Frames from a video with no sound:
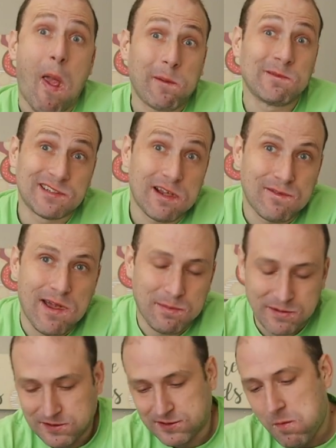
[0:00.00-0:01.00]
And stuff
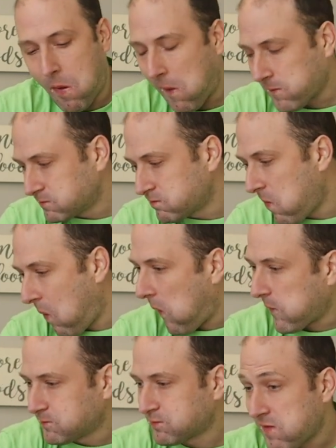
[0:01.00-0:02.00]
happens.
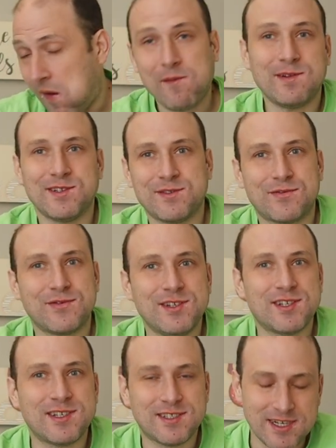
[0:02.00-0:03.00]
Maybe
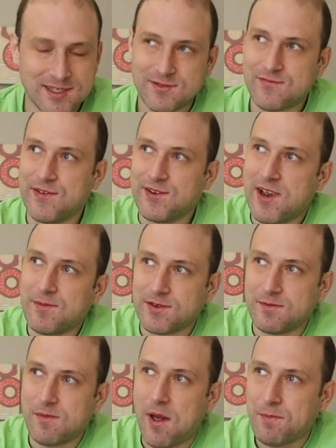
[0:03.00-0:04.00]
say it three times
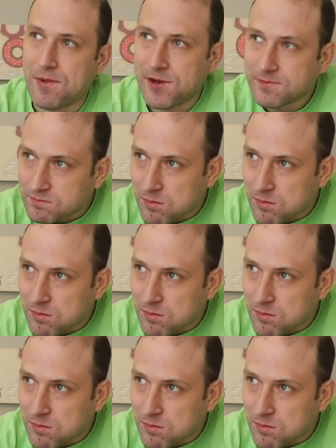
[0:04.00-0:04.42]
and it might be